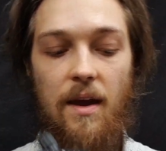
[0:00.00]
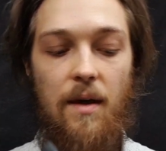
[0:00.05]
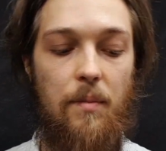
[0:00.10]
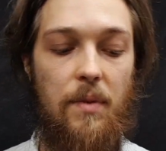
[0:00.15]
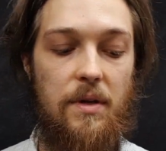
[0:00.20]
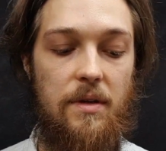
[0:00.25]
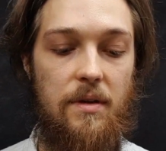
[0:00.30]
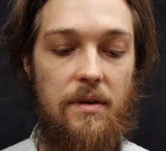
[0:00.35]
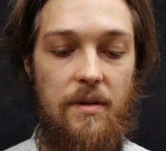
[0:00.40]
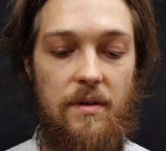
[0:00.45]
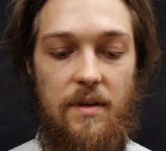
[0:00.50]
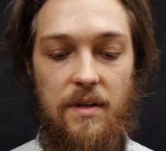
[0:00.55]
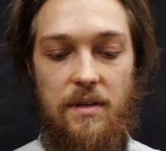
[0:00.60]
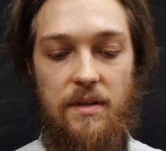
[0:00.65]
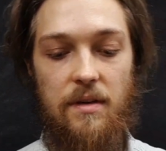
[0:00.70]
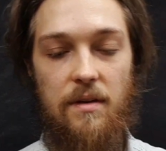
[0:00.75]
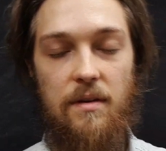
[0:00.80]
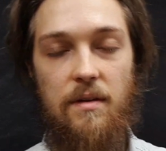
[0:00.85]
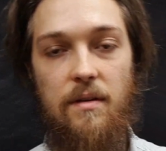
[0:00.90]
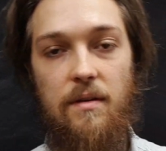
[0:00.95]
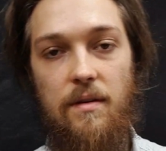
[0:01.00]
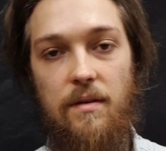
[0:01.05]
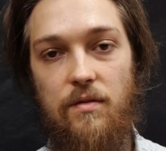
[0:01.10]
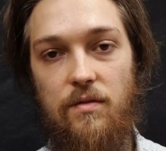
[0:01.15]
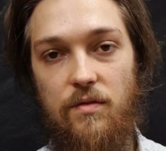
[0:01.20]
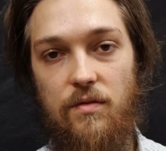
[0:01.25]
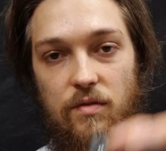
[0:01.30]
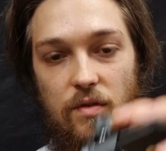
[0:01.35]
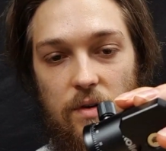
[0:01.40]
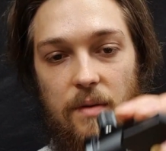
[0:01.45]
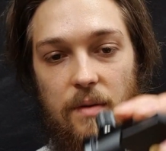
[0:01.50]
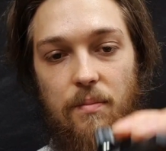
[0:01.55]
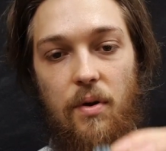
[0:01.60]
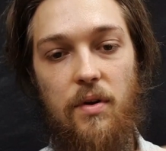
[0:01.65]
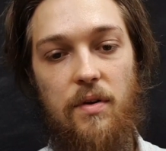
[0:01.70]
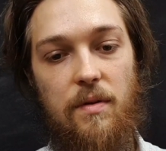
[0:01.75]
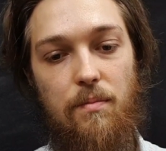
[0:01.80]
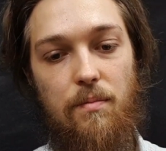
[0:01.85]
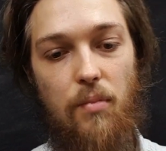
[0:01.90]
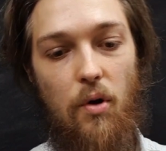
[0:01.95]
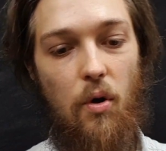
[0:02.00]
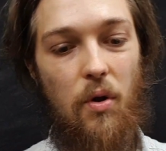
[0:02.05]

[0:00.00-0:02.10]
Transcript: but this tripod ball